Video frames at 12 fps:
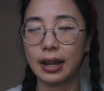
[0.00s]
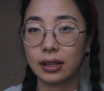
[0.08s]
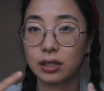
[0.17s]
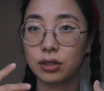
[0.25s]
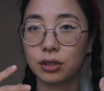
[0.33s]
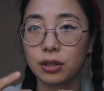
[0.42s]

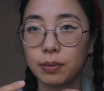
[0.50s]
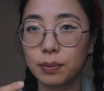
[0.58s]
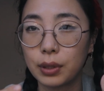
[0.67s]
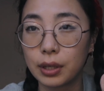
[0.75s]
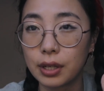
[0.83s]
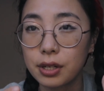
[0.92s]
external
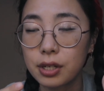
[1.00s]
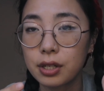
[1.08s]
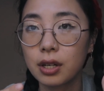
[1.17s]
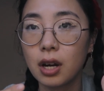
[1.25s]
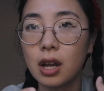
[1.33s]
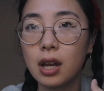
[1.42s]

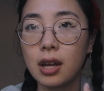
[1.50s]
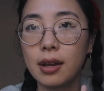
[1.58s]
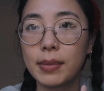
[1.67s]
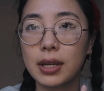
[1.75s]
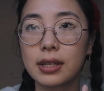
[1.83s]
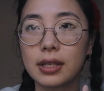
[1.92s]
push,
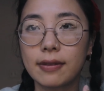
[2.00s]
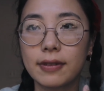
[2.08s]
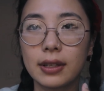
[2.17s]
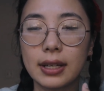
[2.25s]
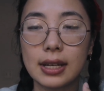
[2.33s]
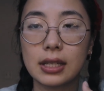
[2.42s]
because I
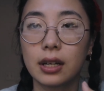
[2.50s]
feel like it's